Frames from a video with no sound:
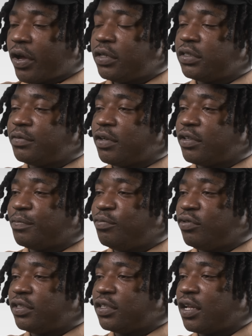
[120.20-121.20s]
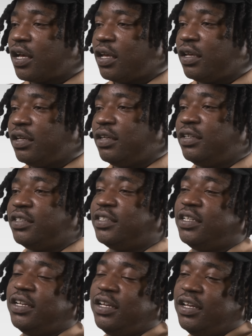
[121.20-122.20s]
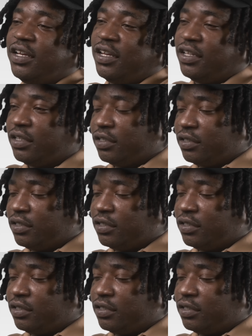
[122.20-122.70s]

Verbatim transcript: I jumped off the porch like shit,